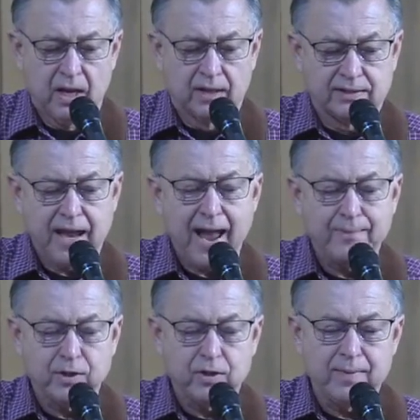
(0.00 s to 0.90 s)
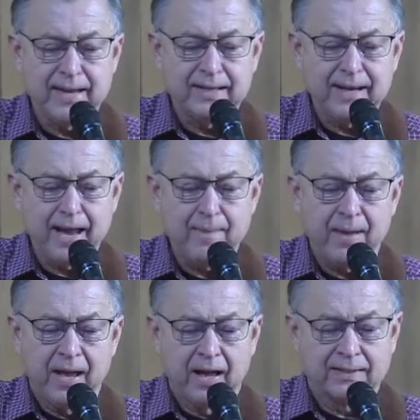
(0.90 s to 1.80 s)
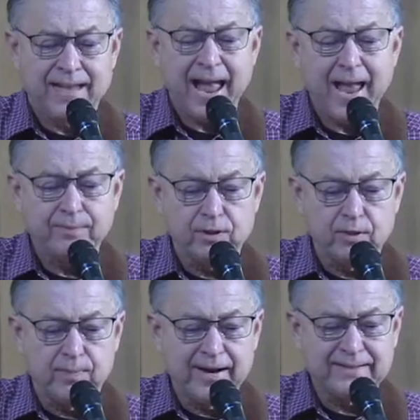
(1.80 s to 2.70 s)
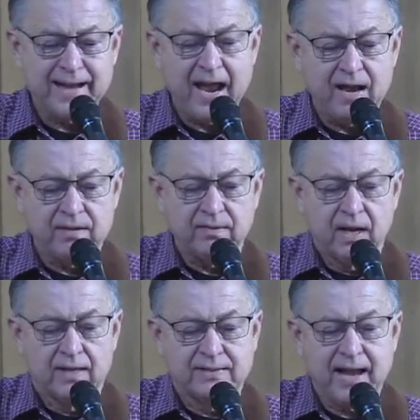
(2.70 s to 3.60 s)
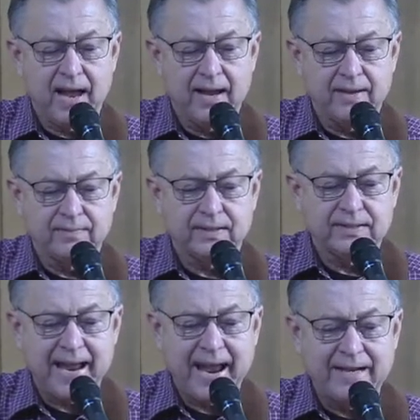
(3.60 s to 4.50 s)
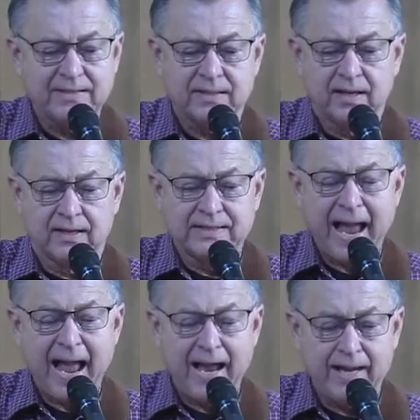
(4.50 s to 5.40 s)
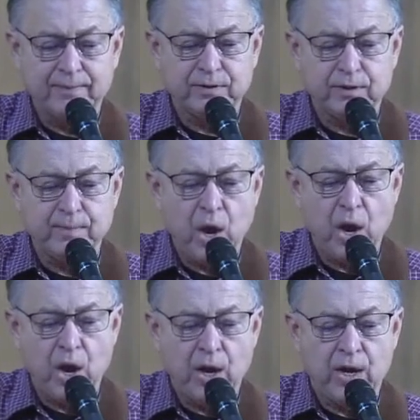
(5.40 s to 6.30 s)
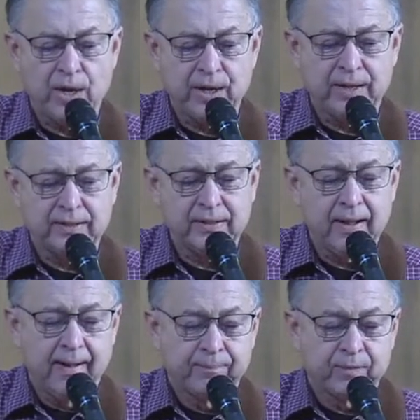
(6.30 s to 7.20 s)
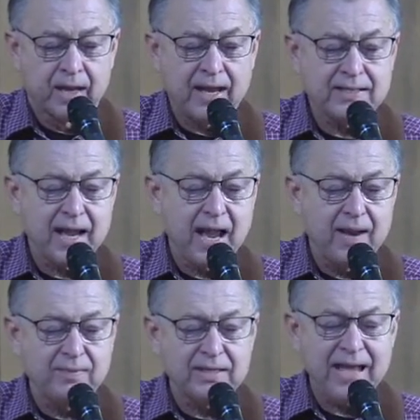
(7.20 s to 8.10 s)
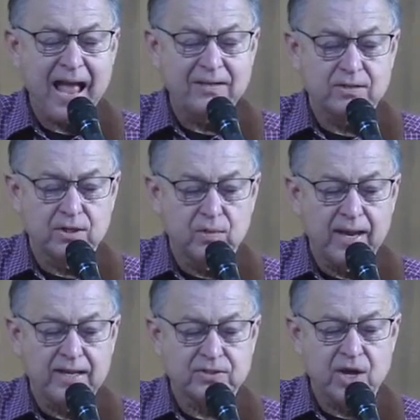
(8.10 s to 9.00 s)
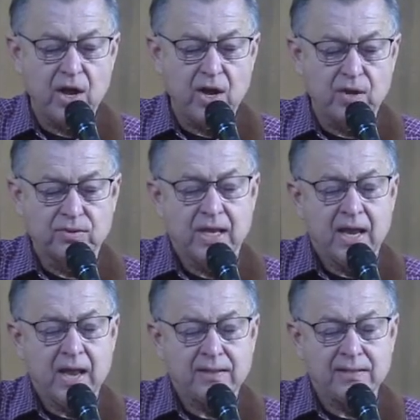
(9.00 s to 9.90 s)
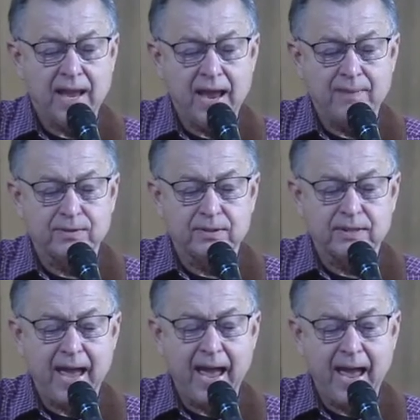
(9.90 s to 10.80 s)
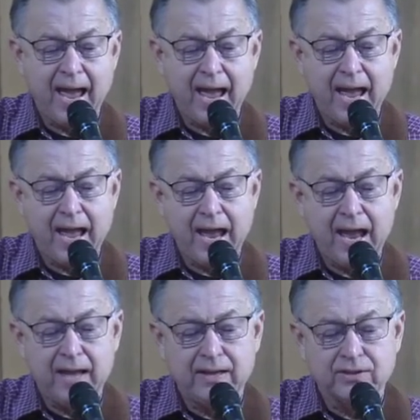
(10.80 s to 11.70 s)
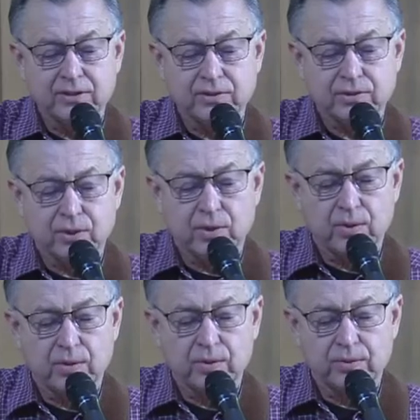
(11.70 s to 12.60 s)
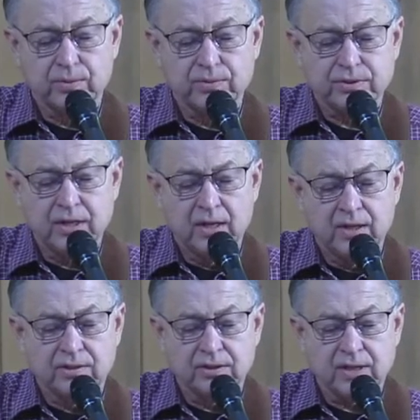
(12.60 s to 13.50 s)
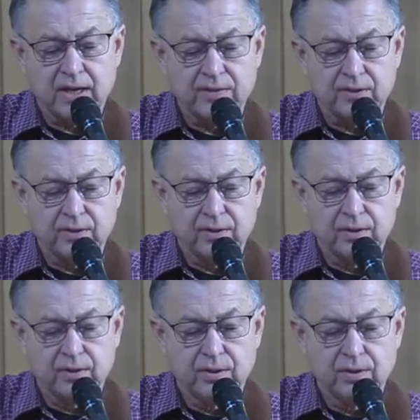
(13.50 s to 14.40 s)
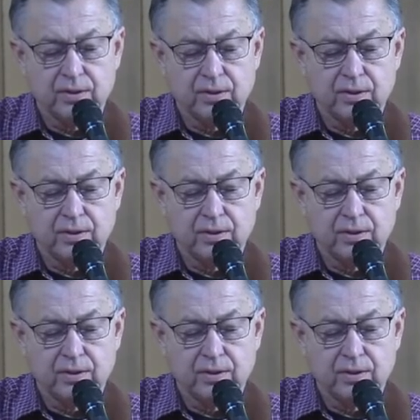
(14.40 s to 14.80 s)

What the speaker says: A time to build up, a time to break down, a time to dance, a time to mourn, a time to cast away stones, a time to gather stones together.